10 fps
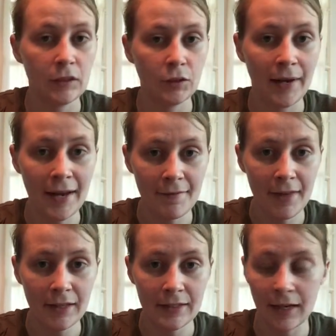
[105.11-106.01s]
So I have
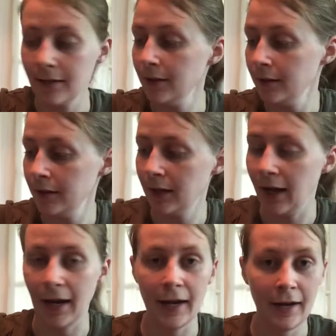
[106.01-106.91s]
that done.
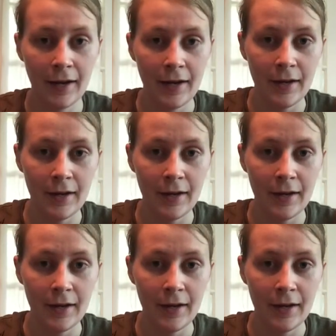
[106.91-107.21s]
I